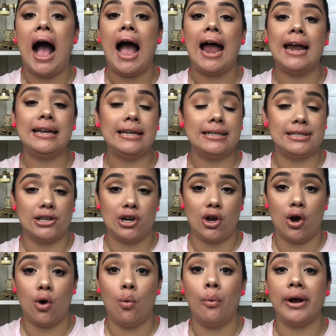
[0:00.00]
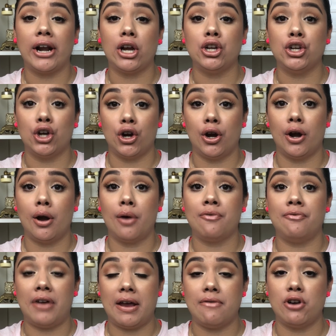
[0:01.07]
I need to know what are your
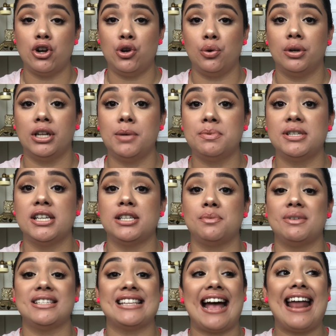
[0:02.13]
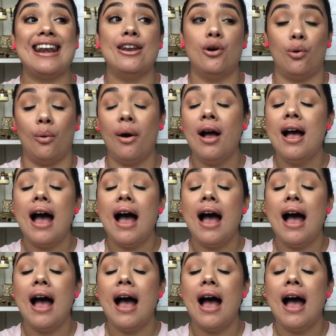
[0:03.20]
favorite nude lipsticks, because I know